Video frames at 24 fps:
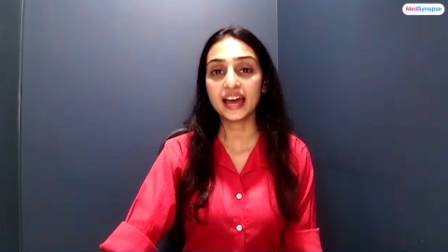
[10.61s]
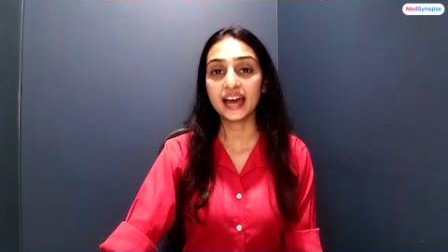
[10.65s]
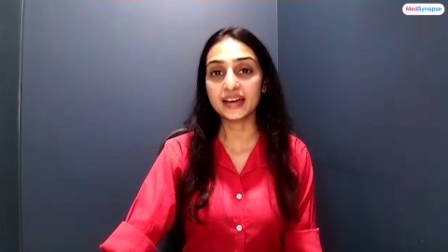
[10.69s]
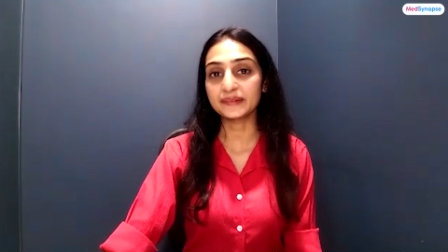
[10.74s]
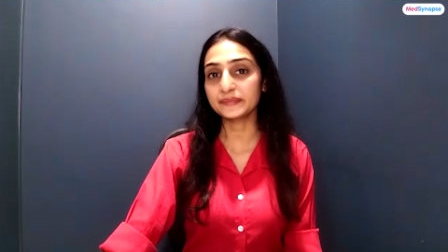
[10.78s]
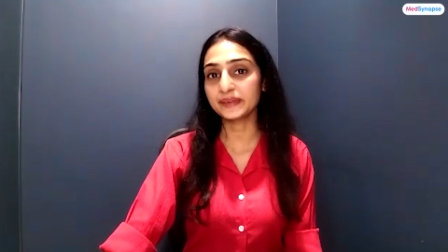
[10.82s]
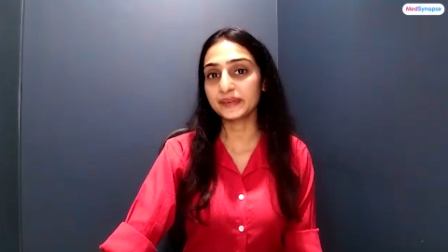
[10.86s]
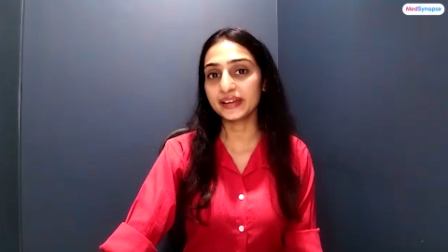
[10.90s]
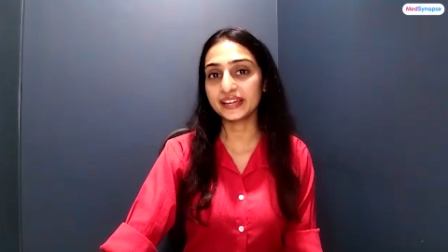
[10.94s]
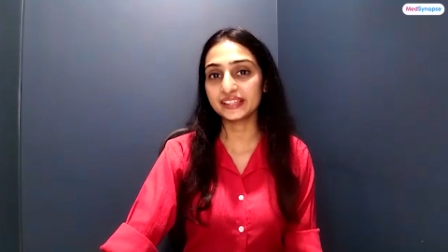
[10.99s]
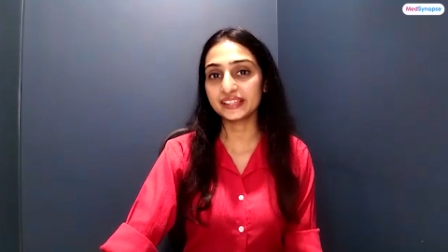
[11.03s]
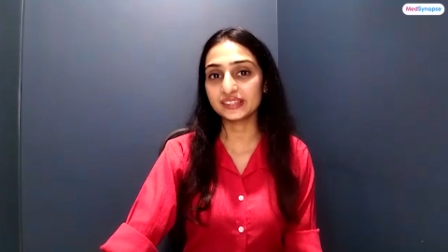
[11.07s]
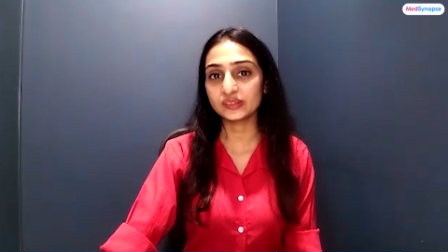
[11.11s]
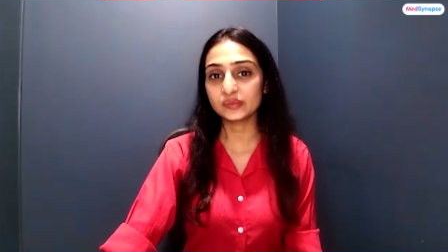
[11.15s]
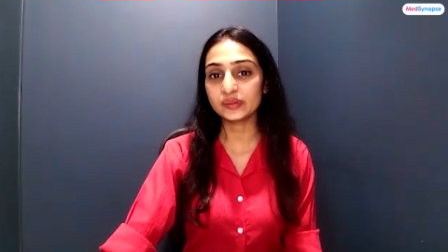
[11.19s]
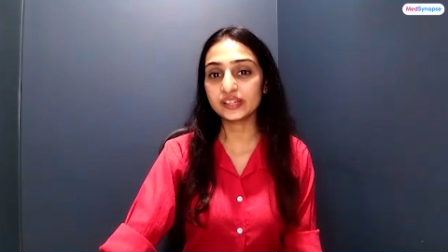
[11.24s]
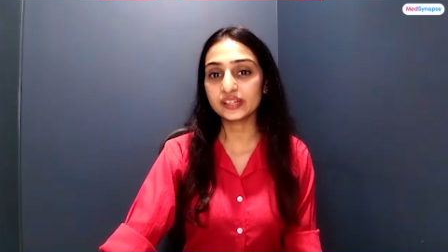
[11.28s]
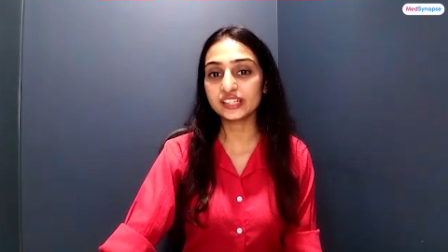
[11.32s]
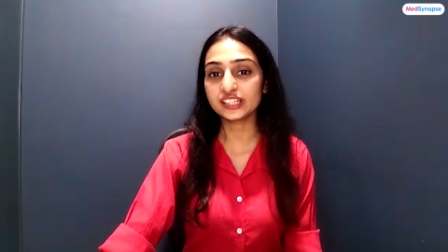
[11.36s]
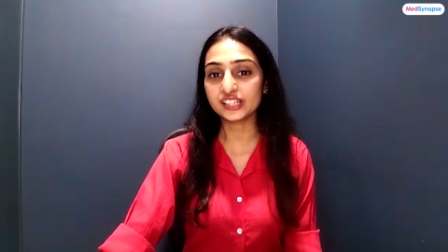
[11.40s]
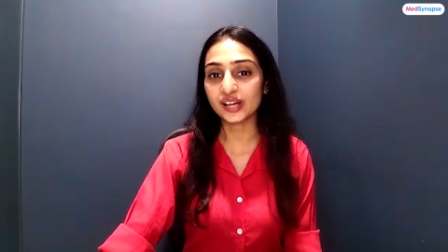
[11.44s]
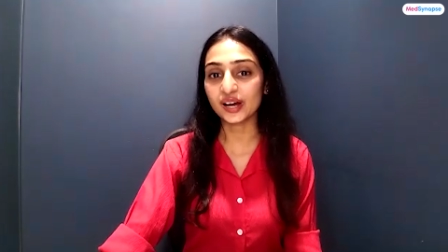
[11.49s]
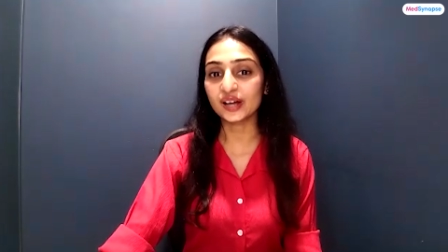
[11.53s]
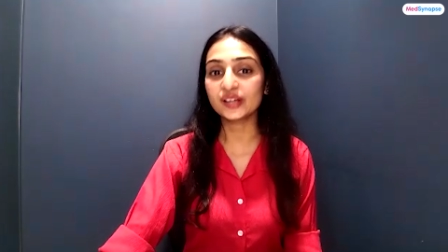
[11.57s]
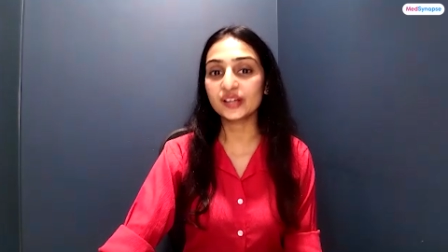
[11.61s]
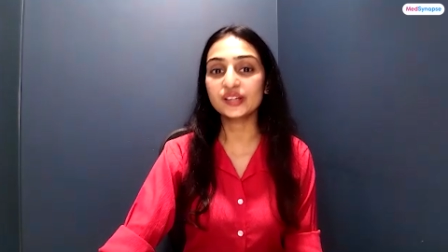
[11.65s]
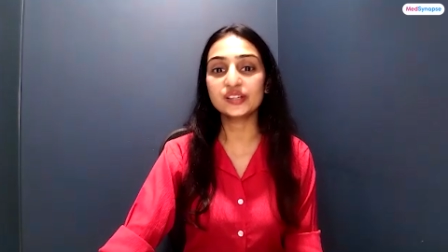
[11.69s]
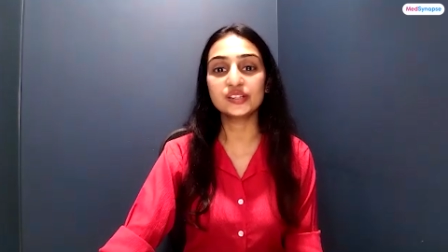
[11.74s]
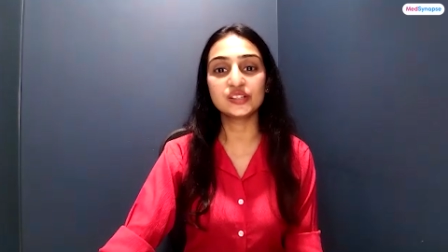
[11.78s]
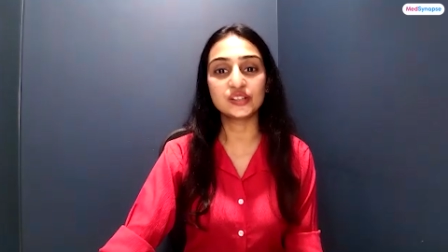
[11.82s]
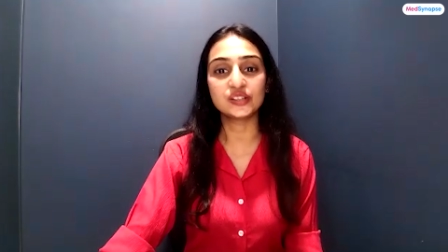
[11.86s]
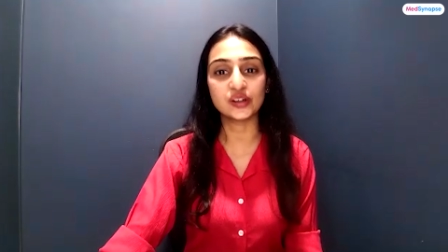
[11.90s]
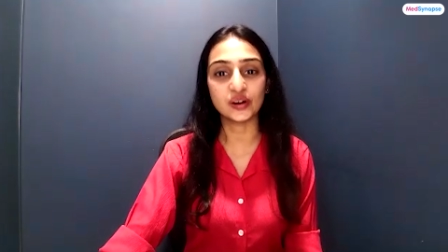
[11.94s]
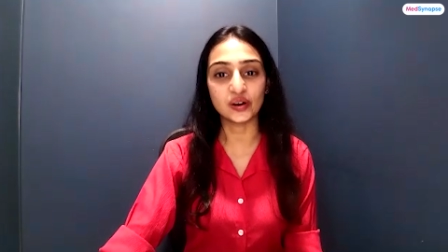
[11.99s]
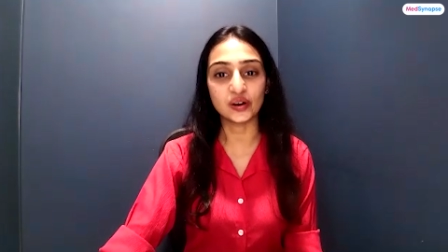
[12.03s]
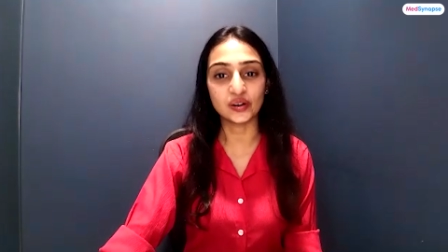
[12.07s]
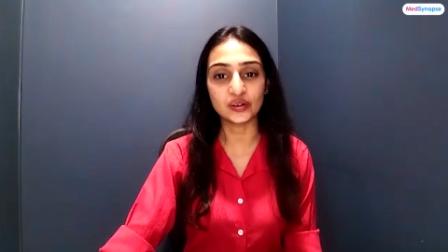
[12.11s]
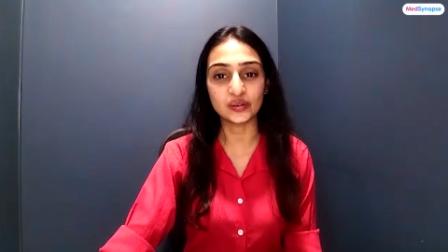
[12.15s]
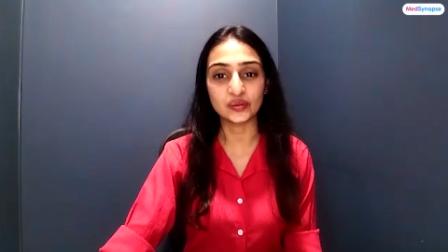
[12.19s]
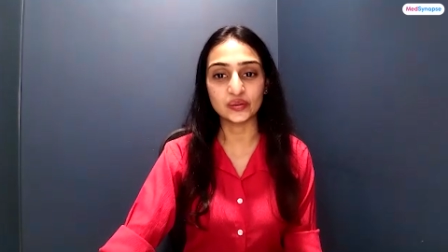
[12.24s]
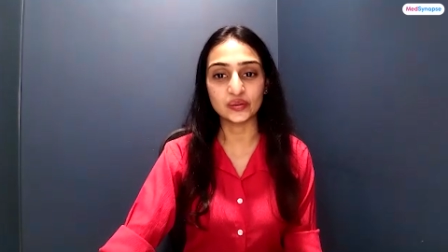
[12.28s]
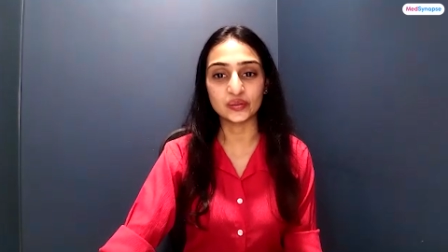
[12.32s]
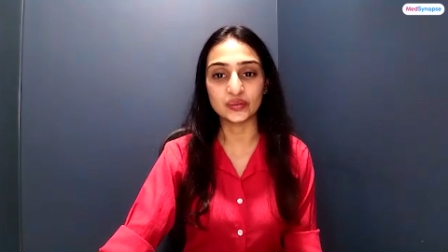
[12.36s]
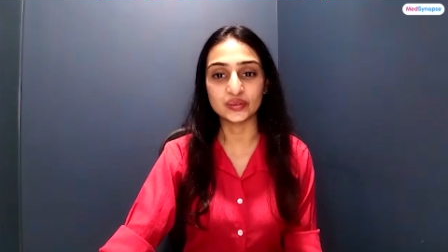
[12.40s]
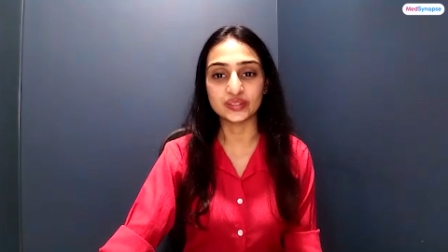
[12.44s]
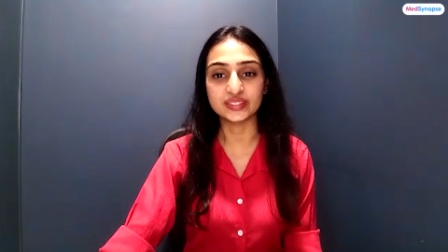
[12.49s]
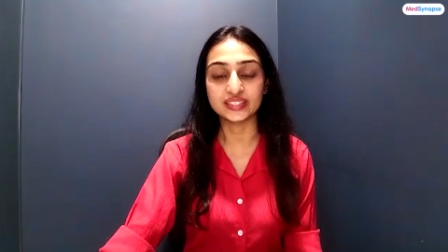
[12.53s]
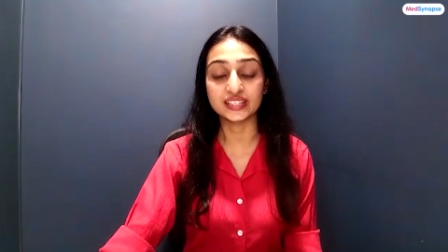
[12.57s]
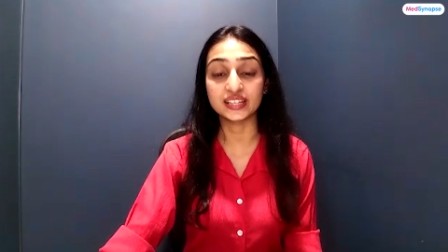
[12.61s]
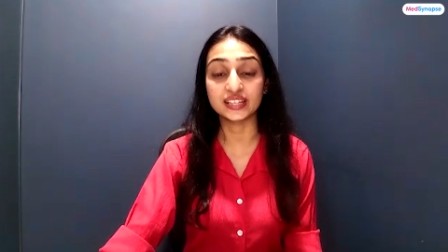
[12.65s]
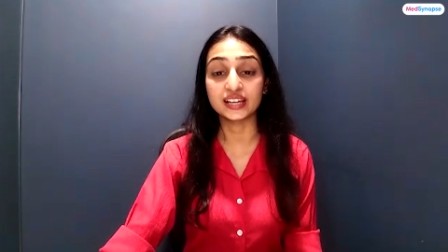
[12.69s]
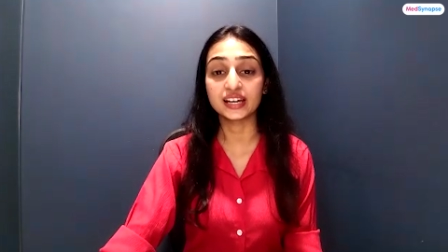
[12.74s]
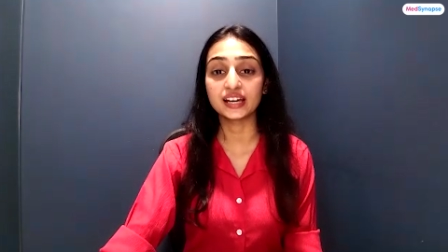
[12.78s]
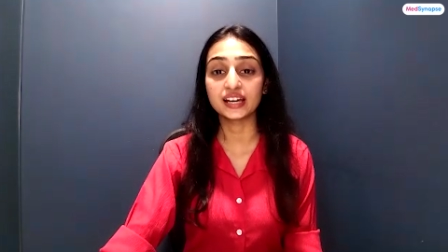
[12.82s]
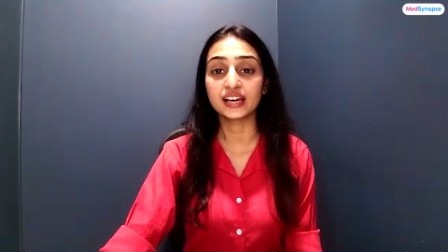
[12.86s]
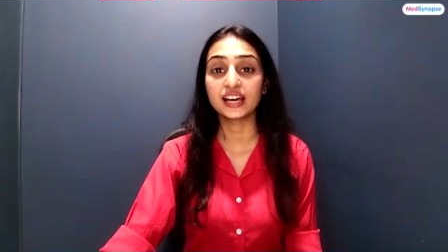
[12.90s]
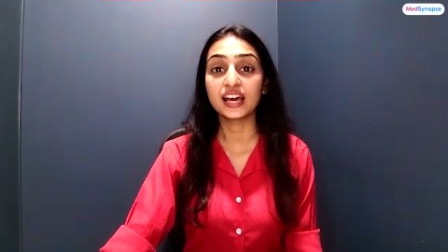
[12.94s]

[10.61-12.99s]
I'm Hitvisha, your host,